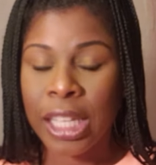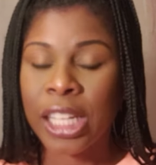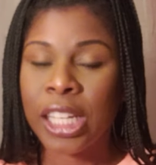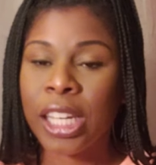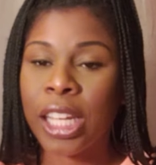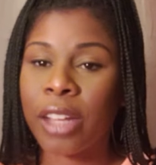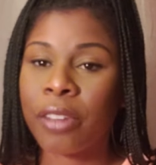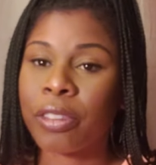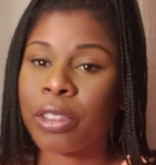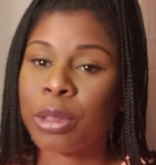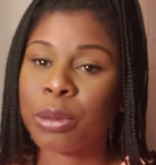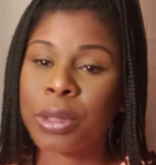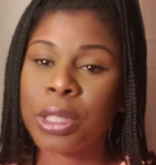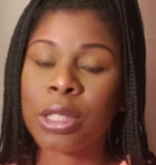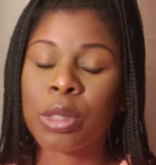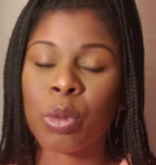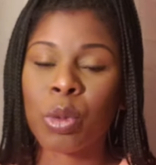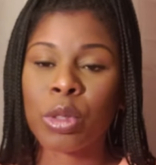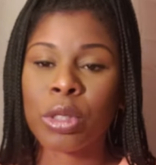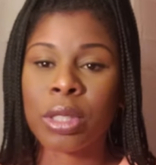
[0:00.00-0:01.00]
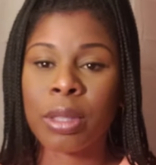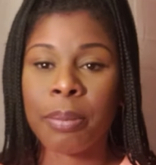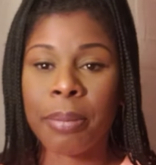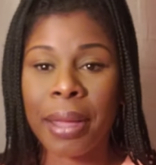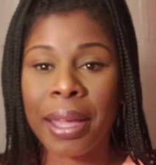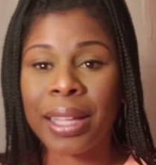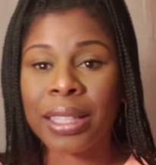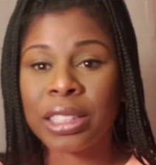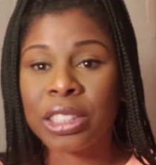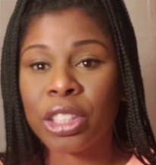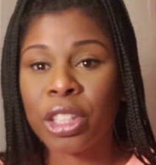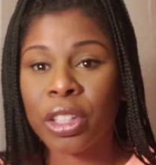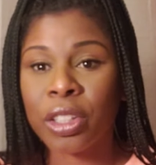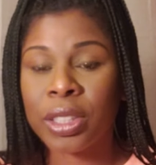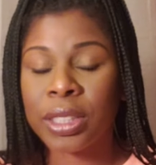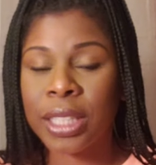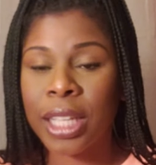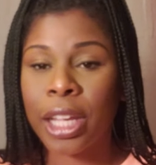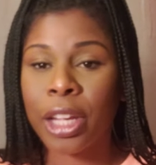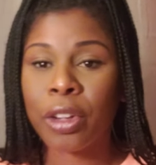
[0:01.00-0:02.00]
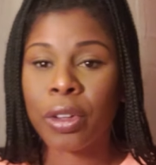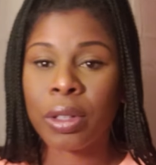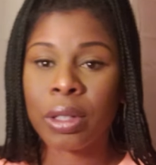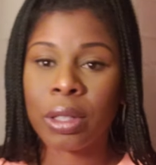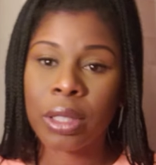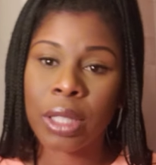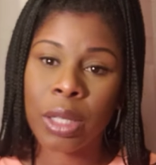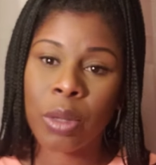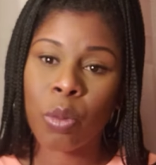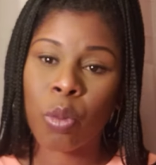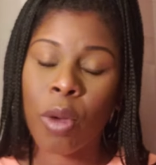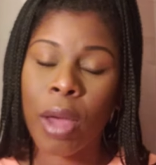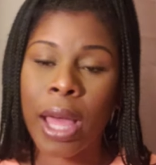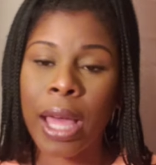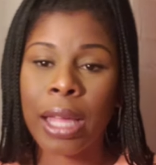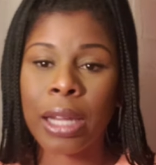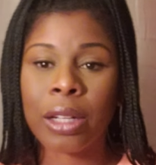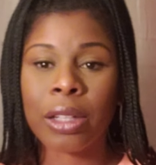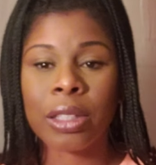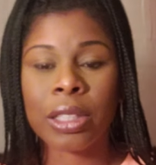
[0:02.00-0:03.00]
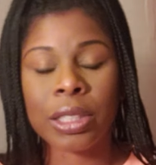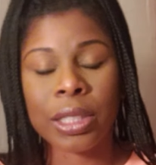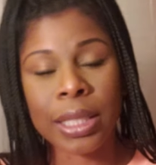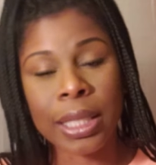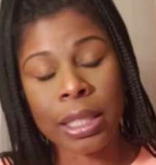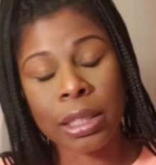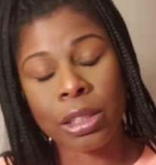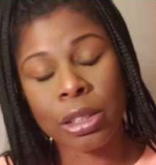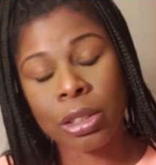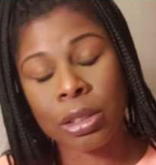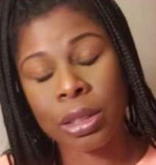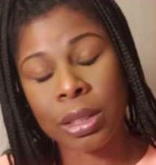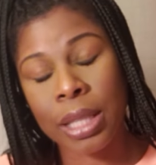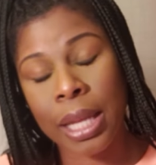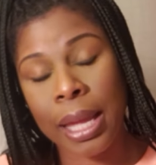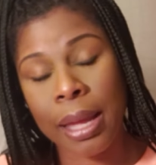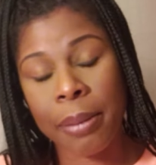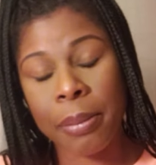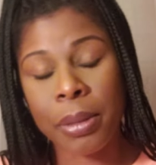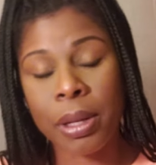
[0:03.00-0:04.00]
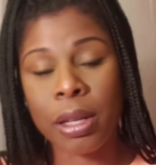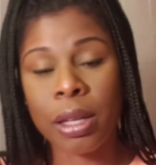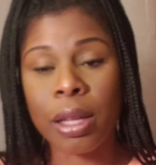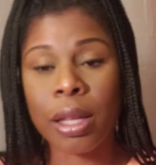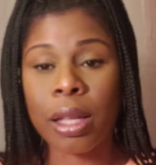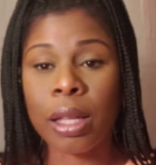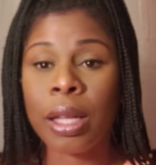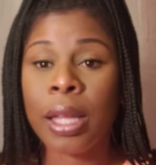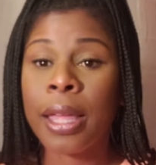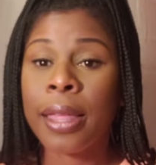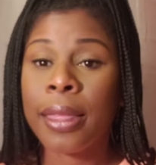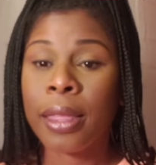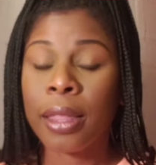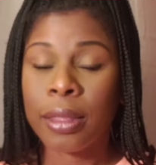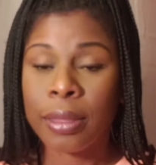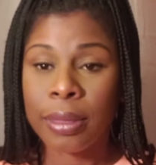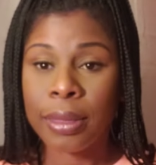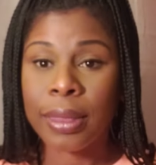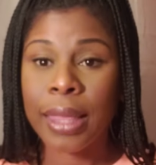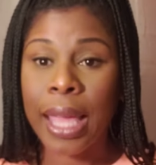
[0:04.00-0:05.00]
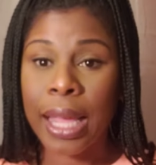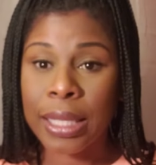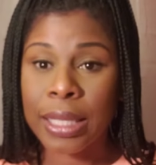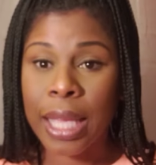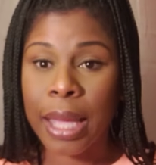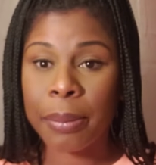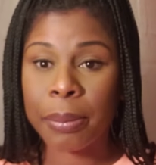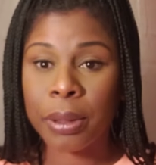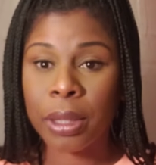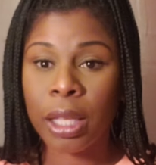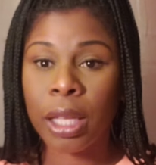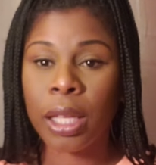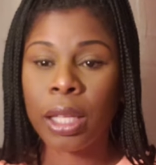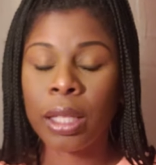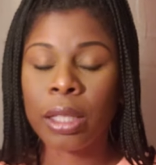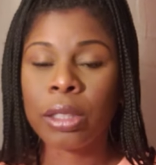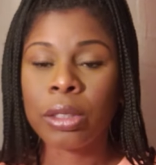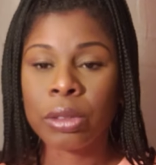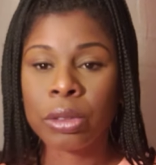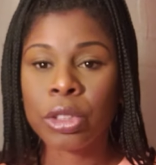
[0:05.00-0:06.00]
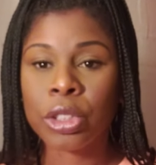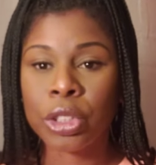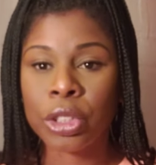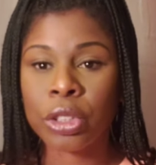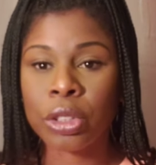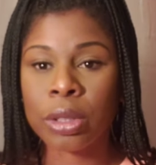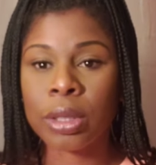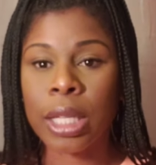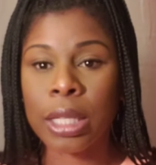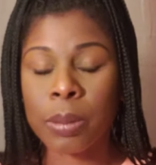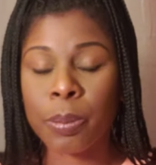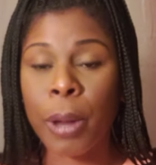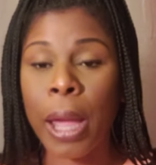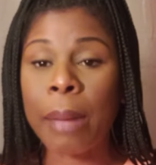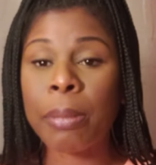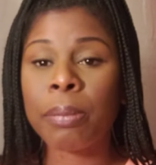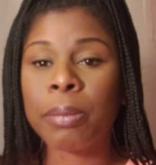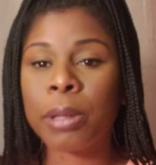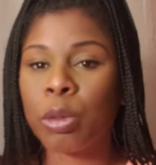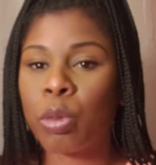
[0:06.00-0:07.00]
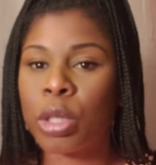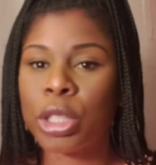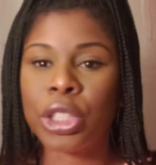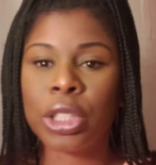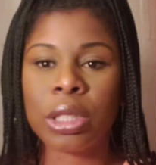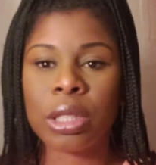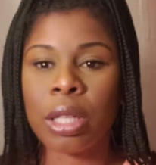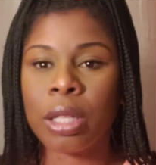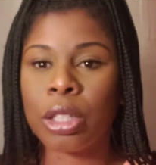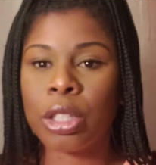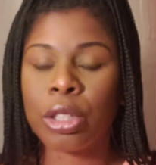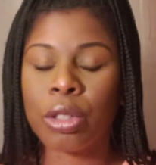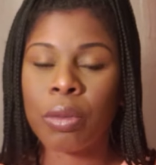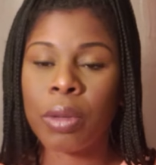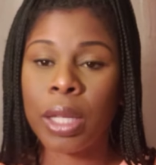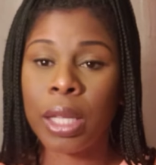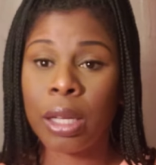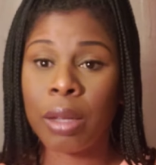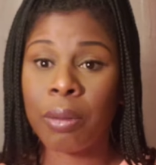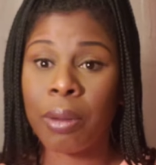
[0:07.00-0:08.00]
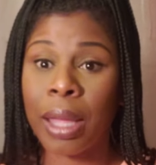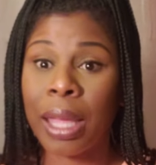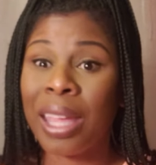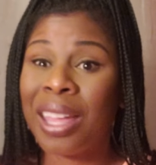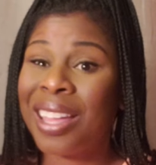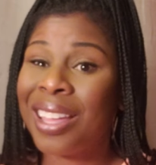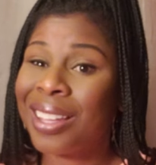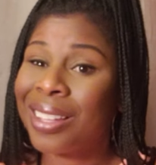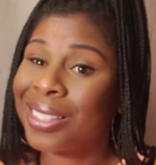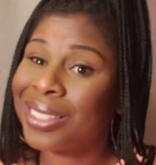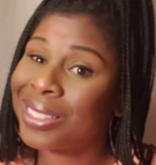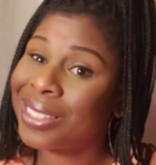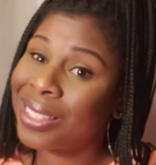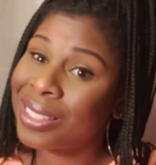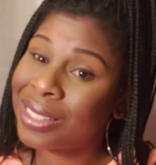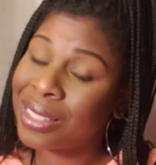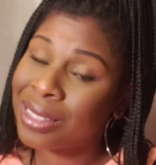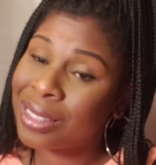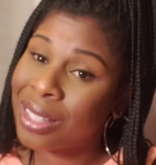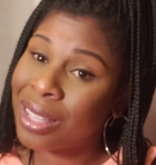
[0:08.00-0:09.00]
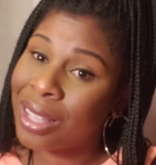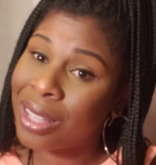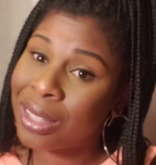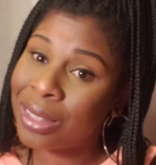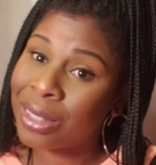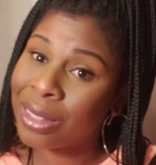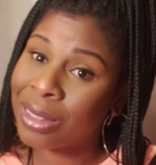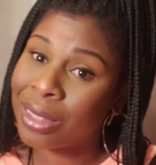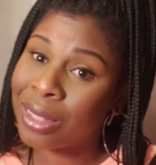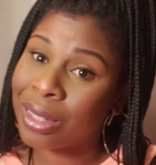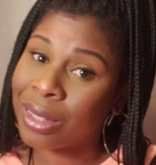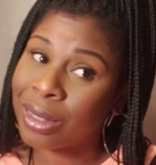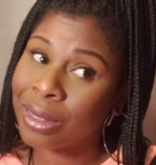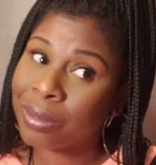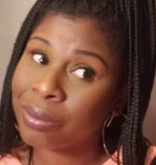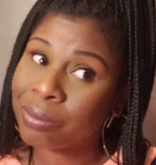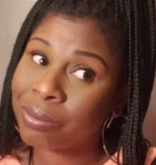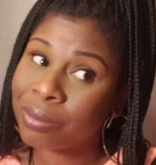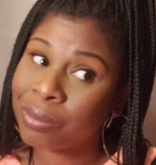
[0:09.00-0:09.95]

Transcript: Now, if Clarissa wants to box her and take her into deep water and test her stamina, that type of thing, that's probably what she's going to do anyway. Because this is the other thing.